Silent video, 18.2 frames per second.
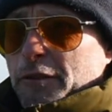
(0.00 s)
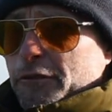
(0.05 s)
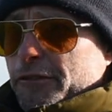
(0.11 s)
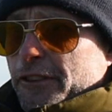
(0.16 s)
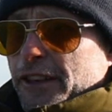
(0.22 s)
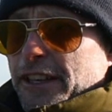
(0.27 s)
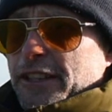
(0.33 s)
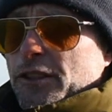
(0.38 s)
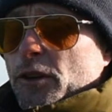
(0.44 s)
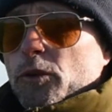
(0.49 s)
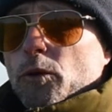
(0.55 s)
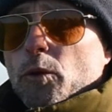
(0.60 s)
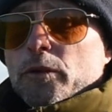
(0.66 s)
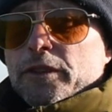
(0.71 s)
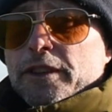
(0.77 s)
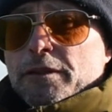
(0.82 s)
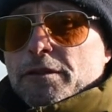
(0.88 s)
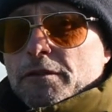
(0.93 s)
and feed
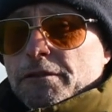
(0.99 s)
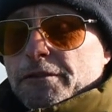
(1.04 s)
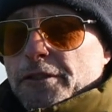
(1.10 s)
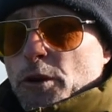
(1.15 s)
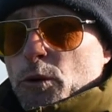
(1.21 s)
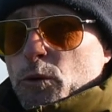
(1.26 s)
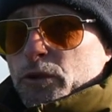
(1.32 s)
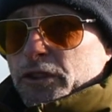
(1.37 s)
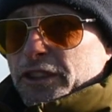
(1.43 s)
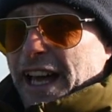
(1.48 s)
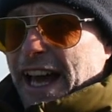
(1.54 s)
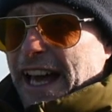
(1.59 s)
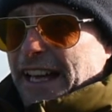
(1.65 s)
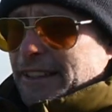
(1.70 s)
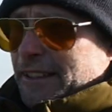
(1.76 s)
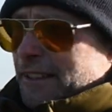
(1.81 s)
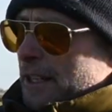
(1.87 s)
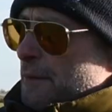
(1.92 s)
on all different fields.
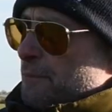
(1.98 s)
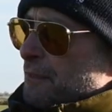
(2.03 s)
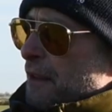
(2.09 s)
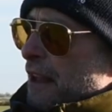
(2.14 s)
And